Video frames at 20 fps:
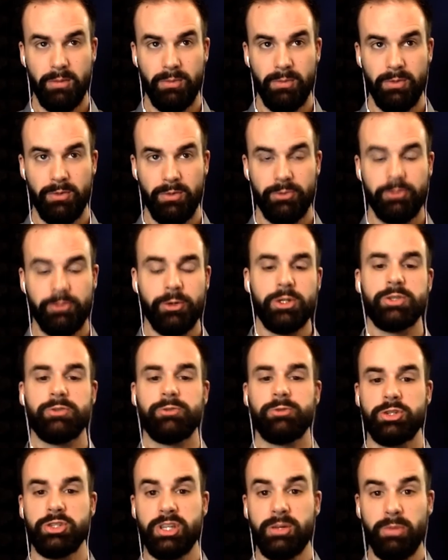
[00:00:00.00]
First,
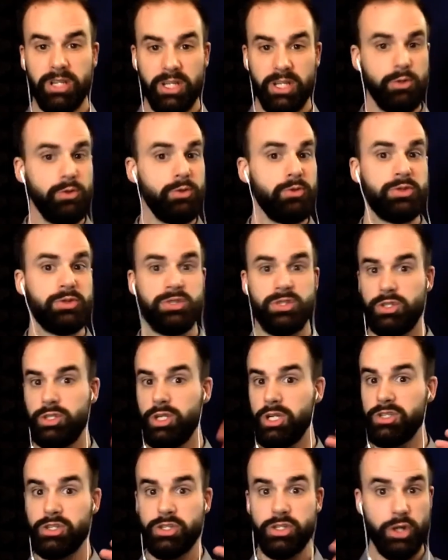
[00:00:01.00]
for somebody who's
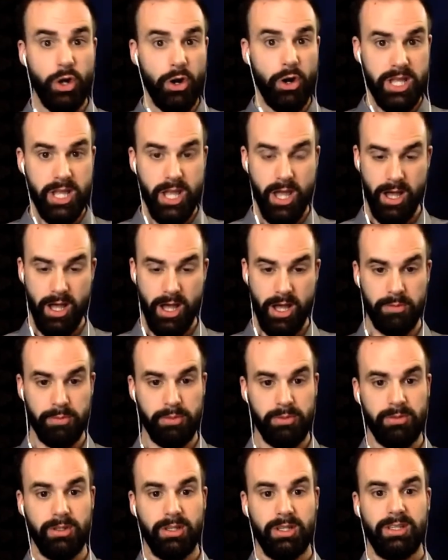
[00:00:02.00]
just starting up
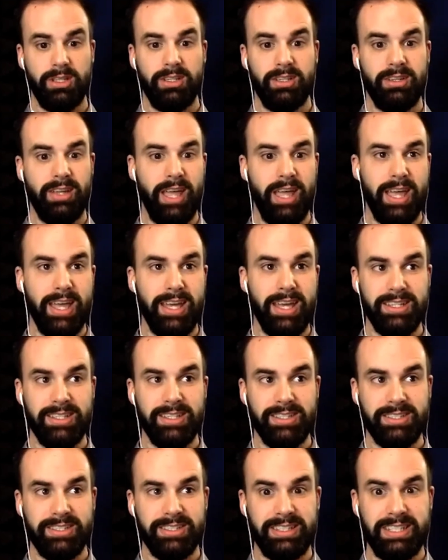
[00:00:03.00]

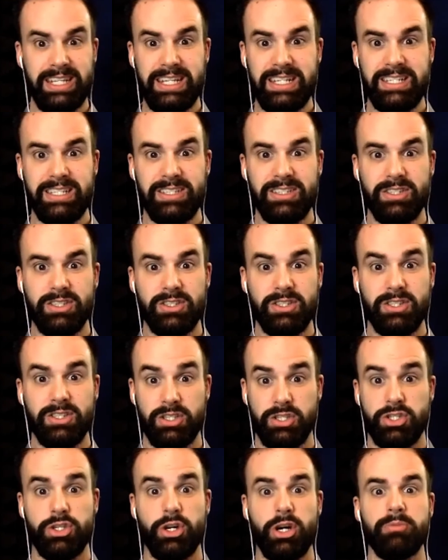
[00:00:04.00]
and need to
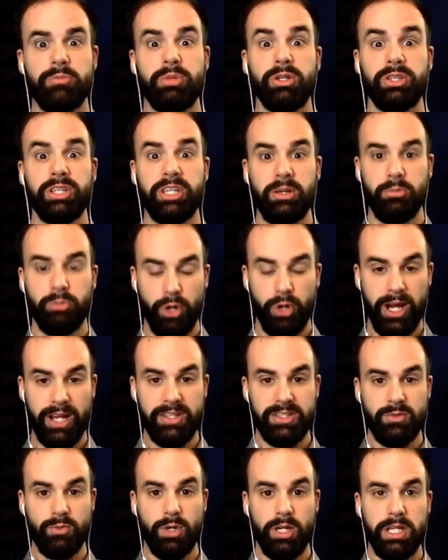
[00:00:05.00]
start building
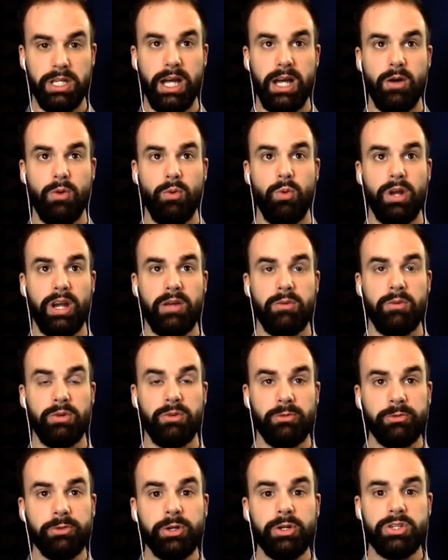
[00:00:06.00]
brands and whatnot, what I would
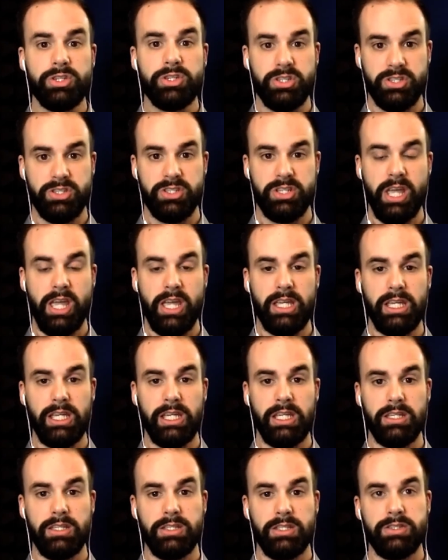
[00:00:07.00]
first say
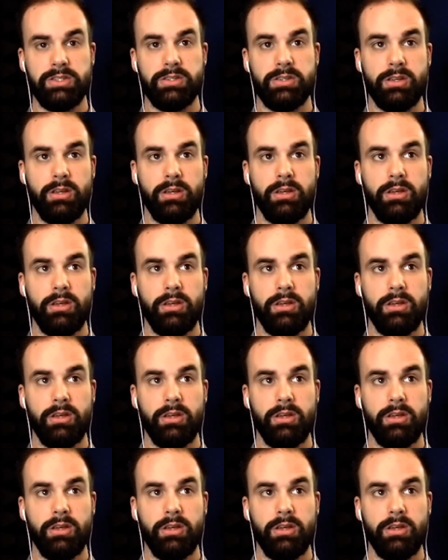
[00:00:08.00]
is